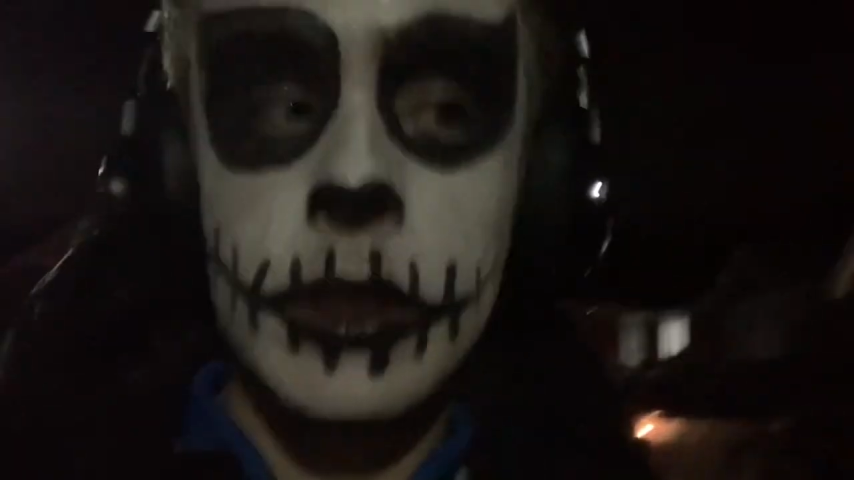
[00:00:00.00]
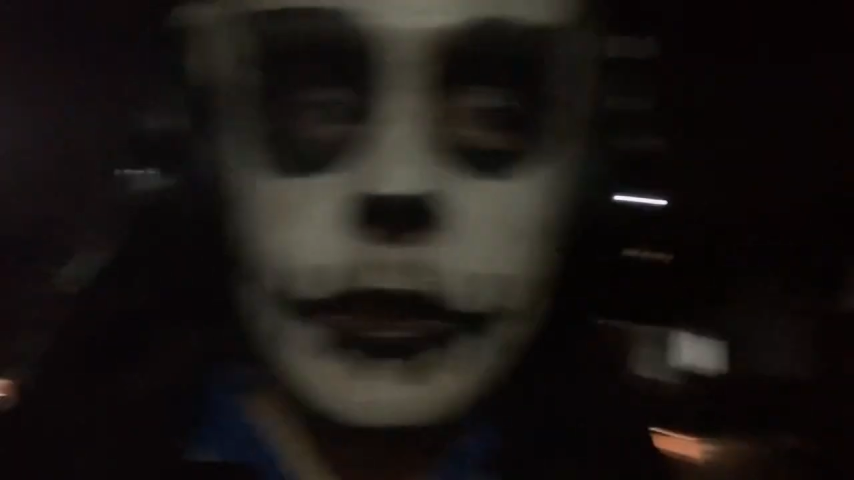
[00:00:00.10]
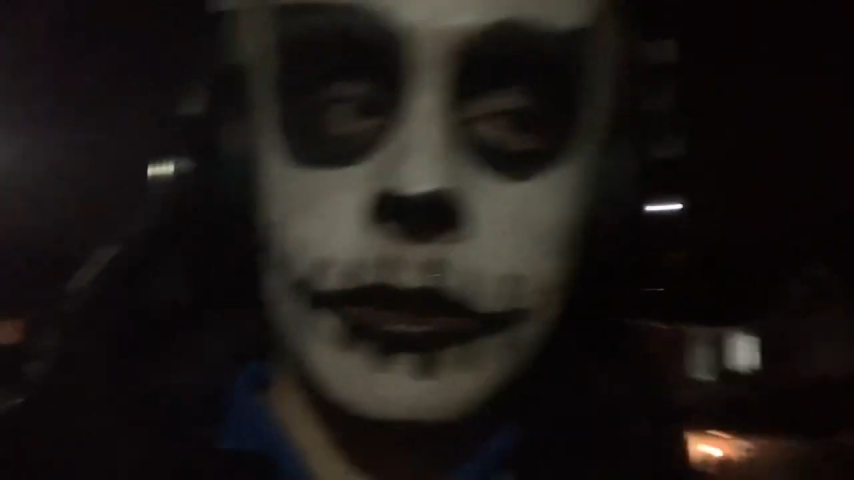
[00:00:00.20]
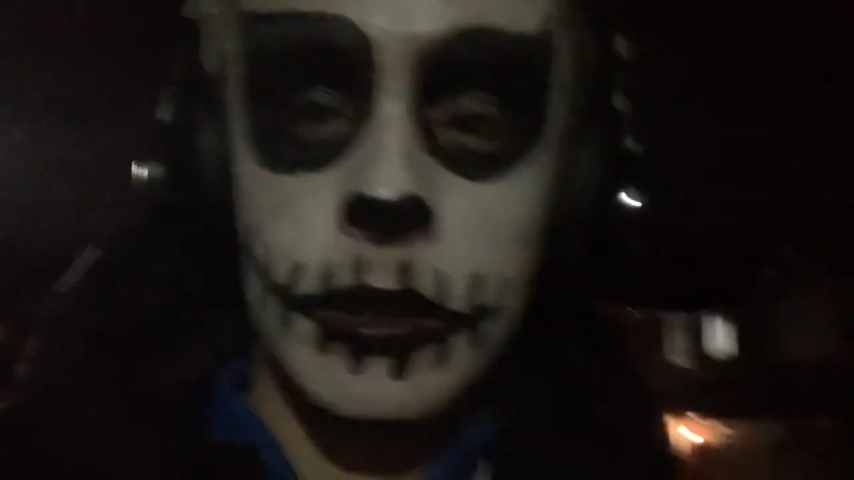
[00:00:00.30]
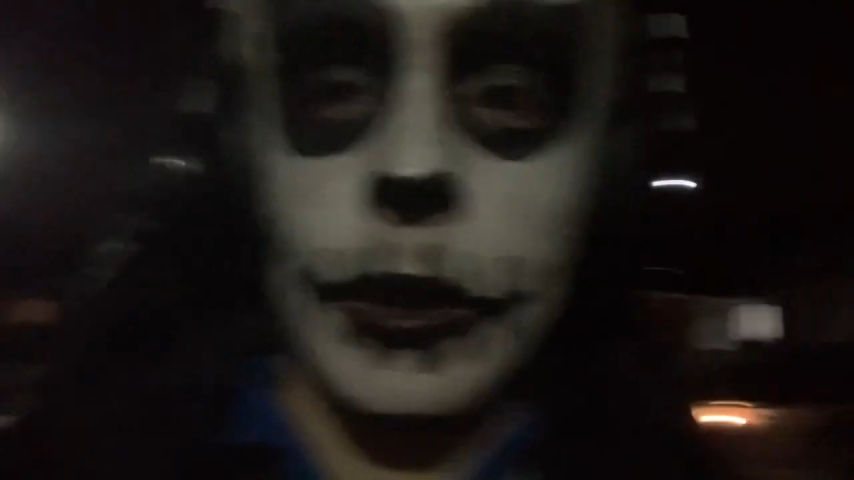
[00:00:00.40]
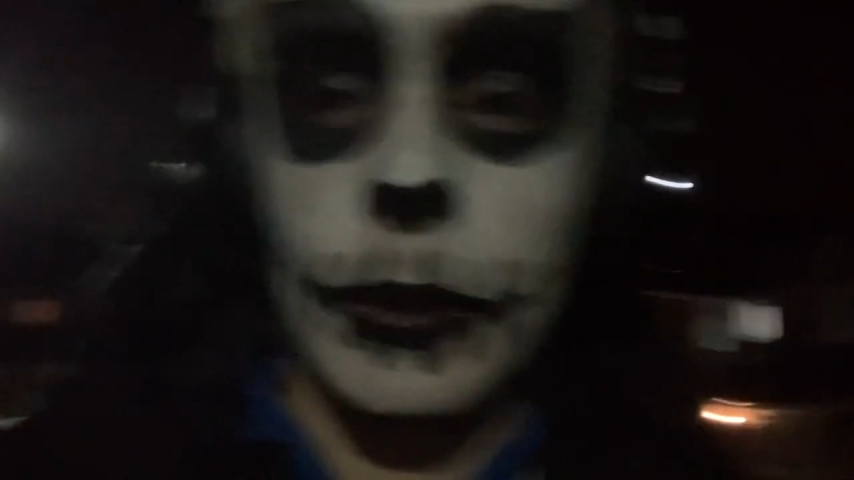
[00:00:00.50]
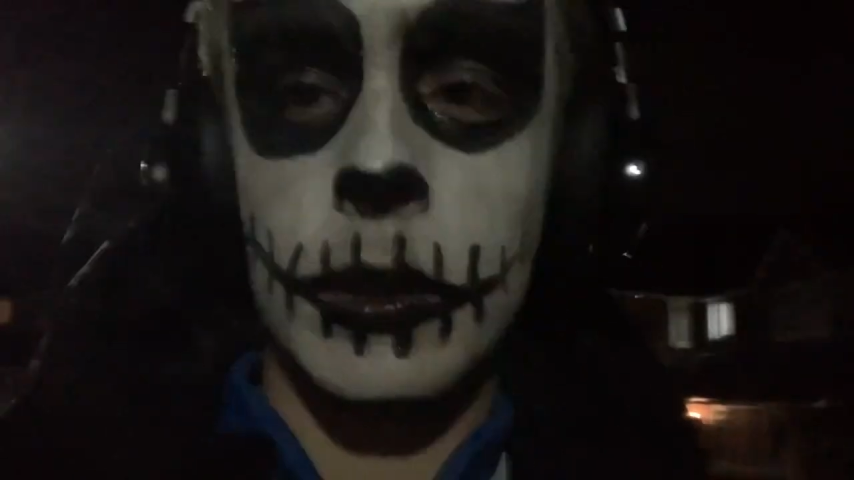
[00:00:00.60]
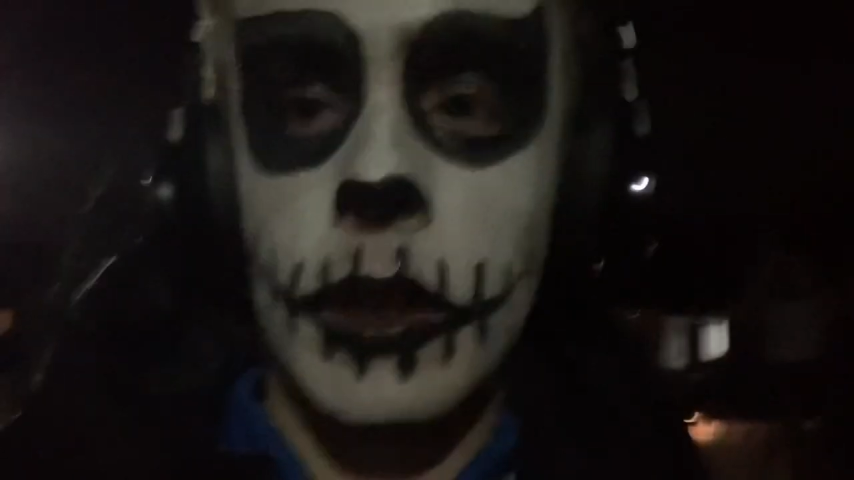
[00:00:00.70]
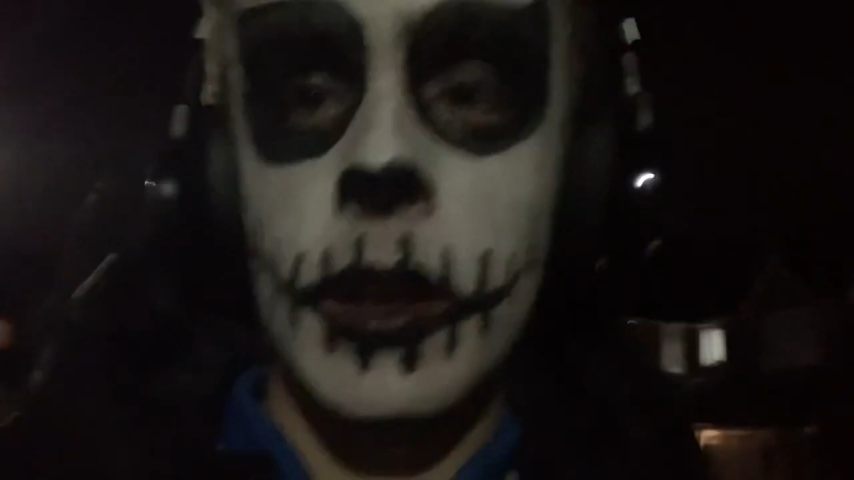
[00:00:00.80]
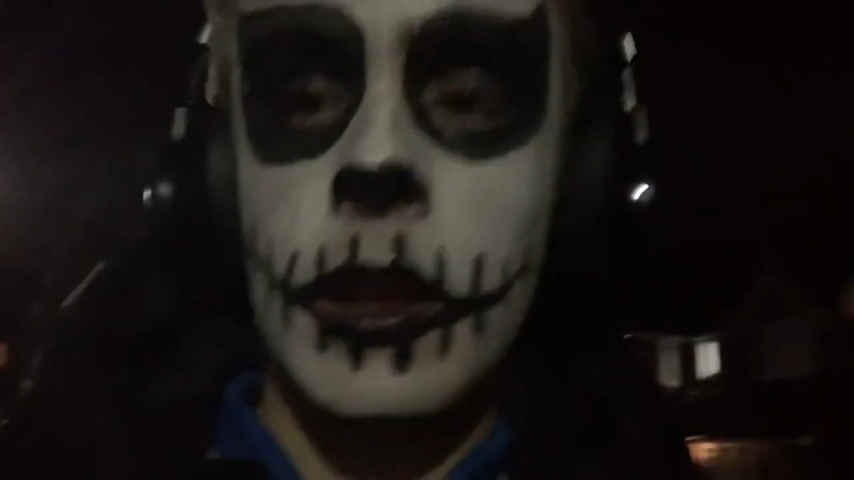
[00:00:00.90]
So
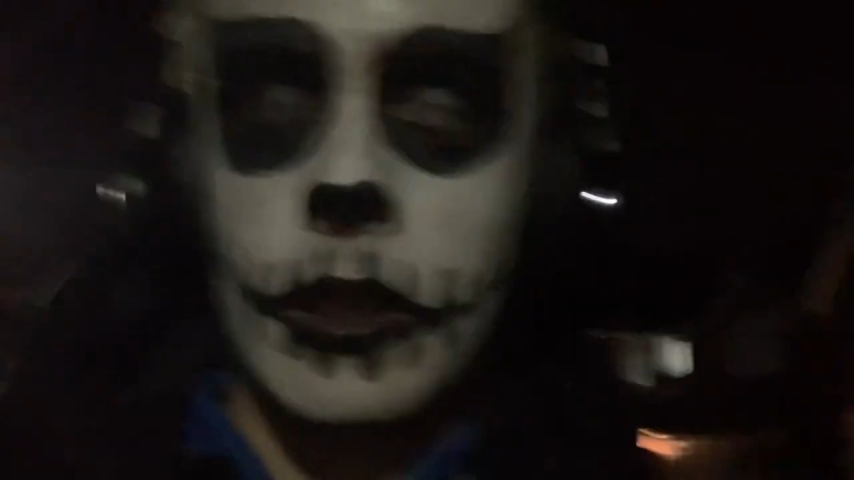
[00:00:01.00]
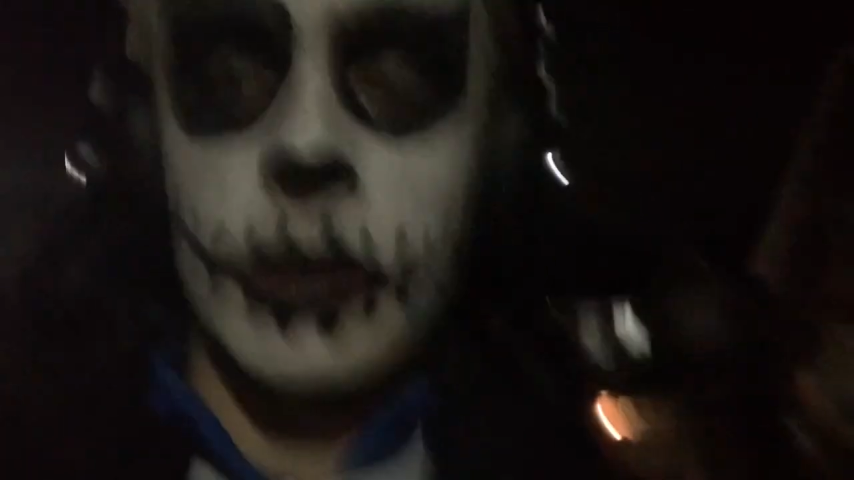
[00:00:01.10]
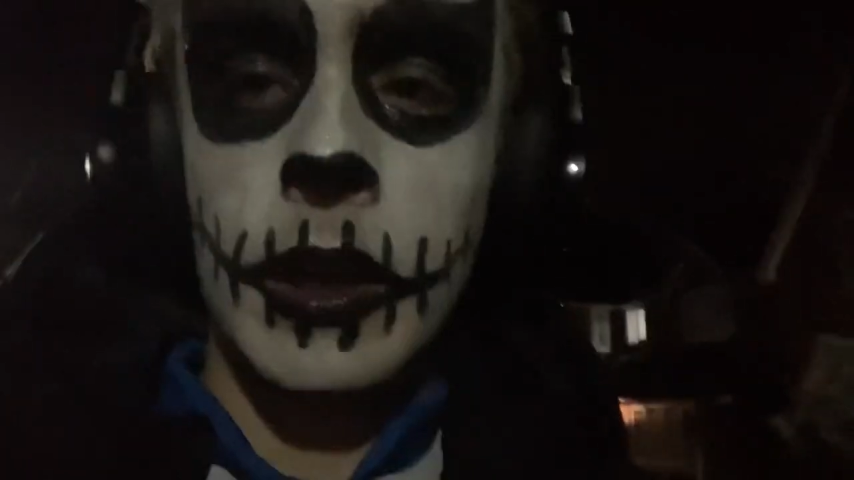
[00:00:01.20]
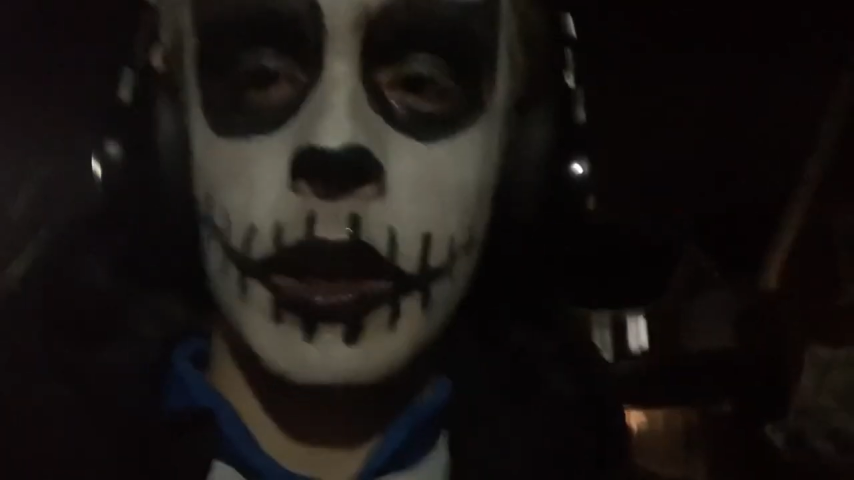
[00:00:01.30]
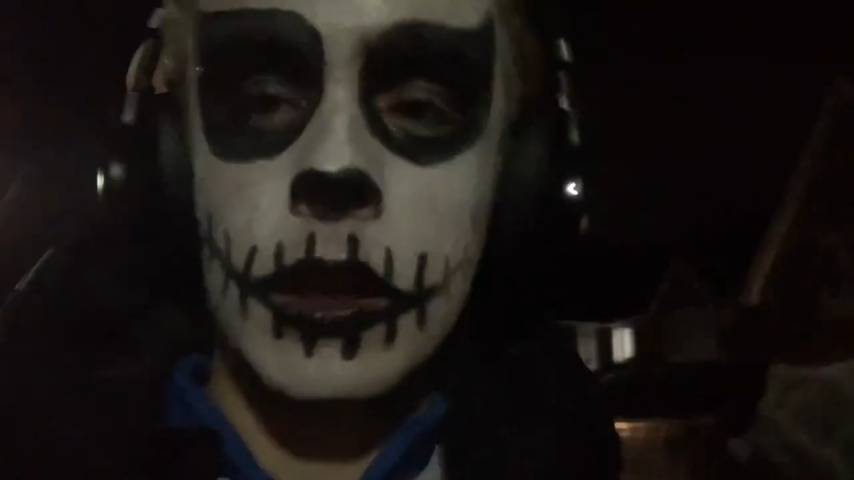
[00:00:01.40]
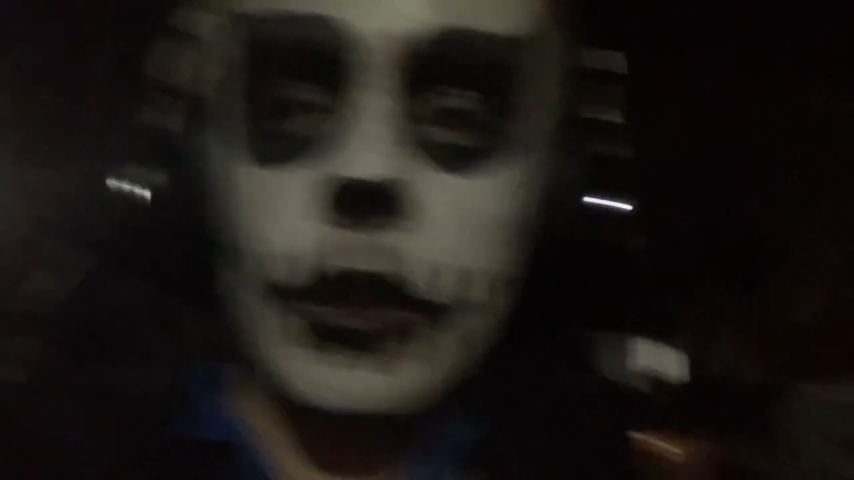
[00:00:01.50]
yeah.